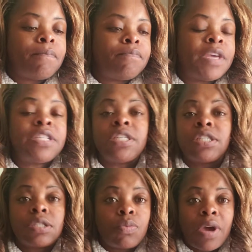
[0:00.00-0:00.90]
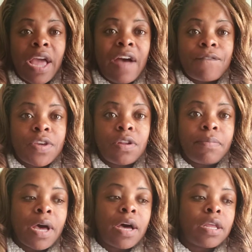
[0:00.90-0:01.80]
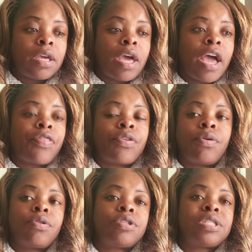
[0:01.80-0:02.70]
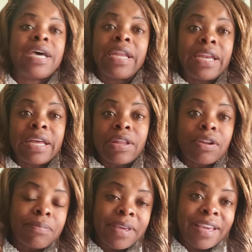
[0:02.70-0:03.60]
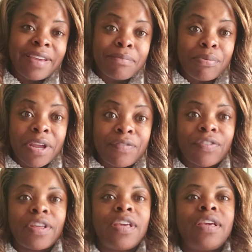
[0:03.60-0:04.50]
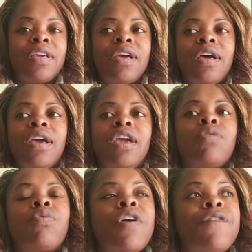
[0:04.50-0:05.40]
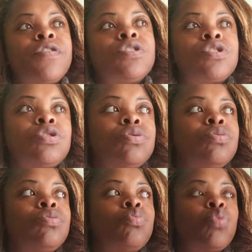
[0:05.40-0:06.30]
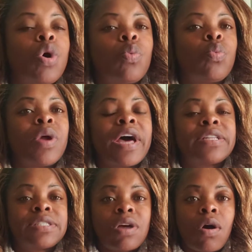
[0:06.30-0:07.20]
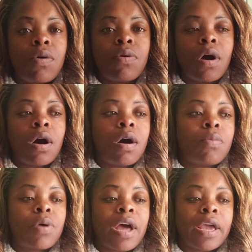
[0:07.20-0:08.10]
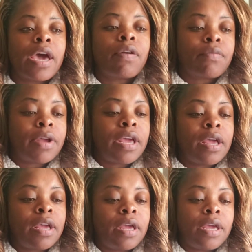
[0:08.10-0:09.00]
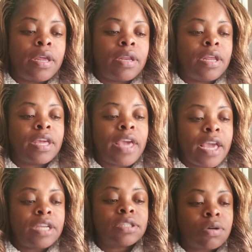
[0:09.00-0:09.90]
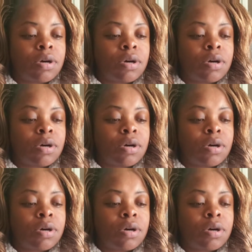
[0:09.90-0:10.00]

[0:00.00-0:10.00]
They're just the way I feel about it after studying a little bit briefly in reference to what I saw, what I kind of read and engaged